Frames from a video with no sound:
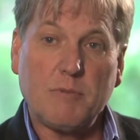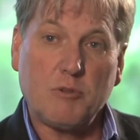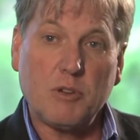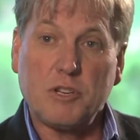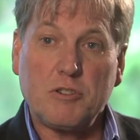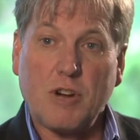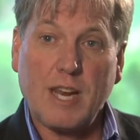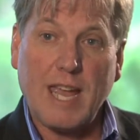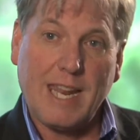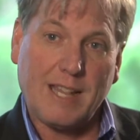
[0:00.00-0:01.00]
and really to try
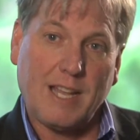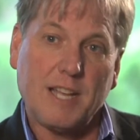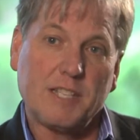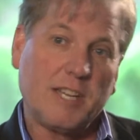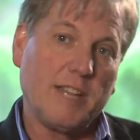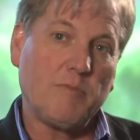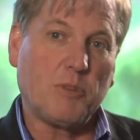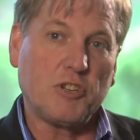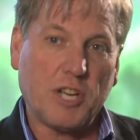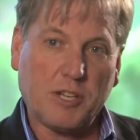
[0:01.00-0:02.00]
to analyze and even
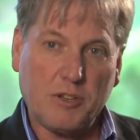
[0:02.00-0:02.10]
project